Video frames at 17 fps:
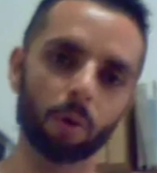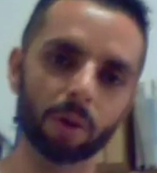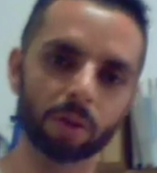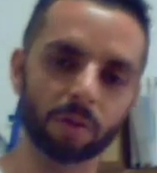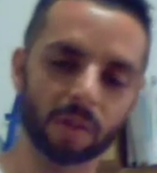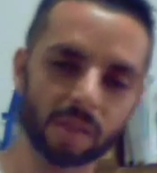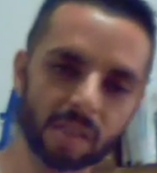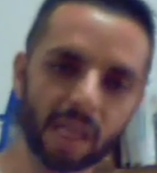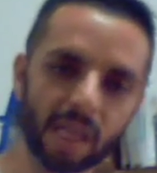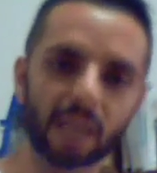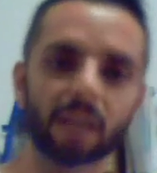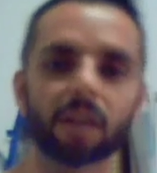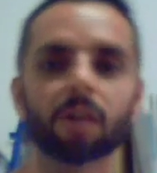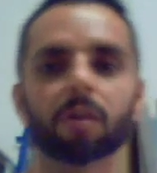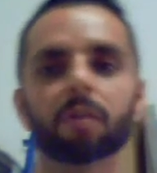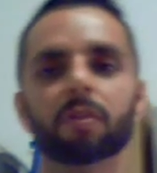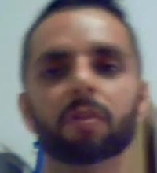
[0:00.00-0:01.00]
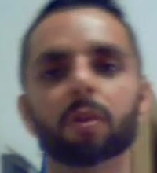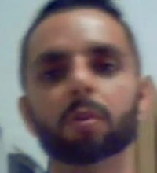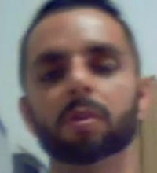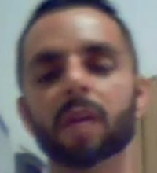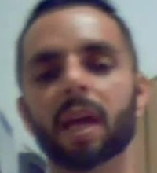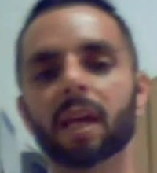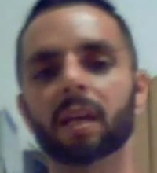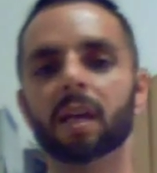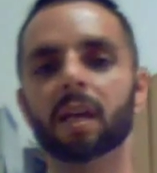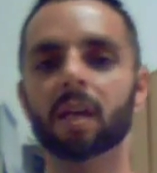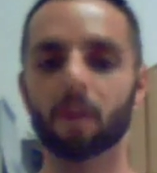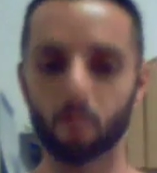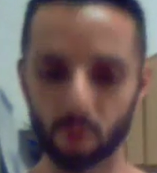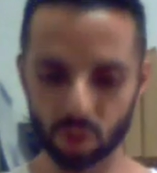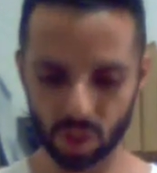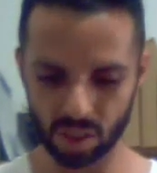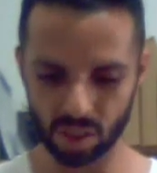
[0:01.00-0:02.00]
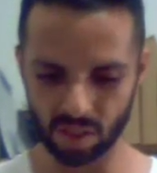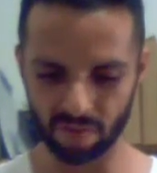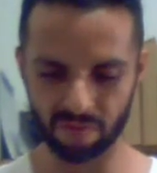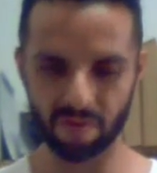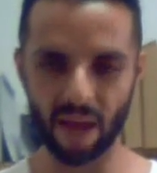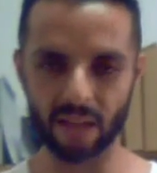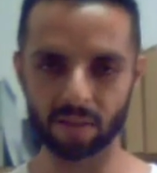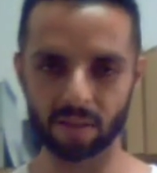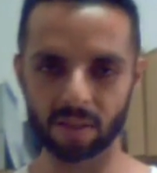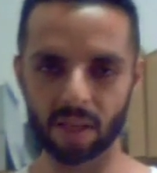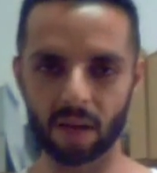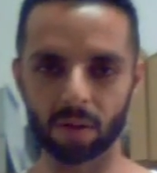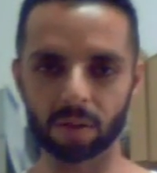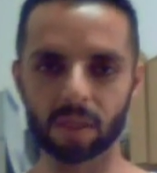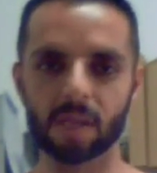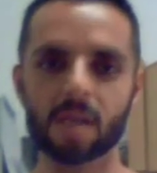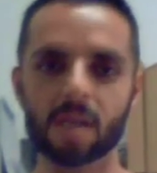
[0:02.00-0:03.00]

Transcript: the secondary fuel tank, which is the fat cells.